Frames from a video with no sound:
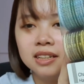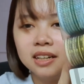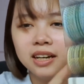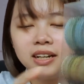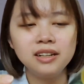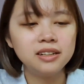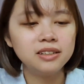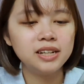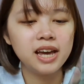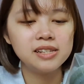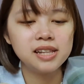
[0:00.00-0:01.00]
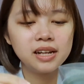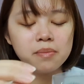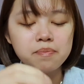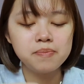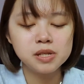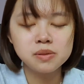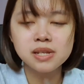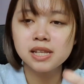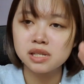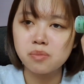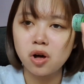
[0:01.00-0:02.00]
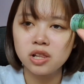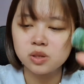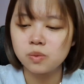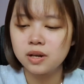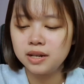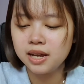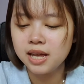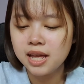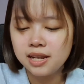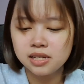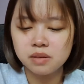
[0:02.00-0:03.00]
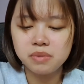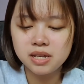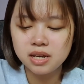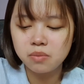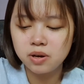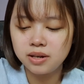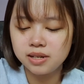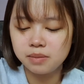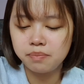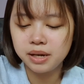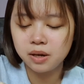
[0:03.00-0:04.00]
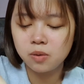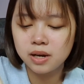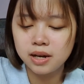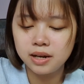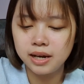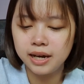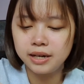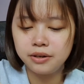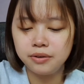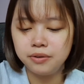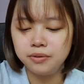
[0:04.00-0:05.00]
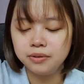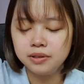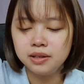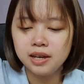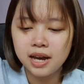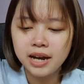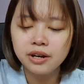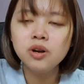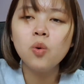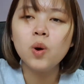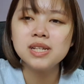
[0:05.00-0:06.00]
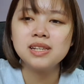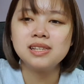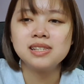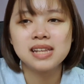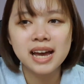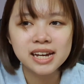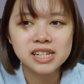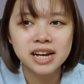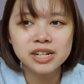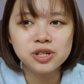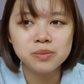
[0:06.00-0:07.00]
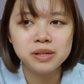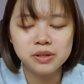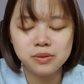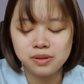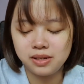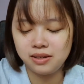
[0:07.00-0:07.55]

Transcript: and it has like this is the smallest one, there's a medium one, there's a big one. I don't know. I don't know what's the size I should be using,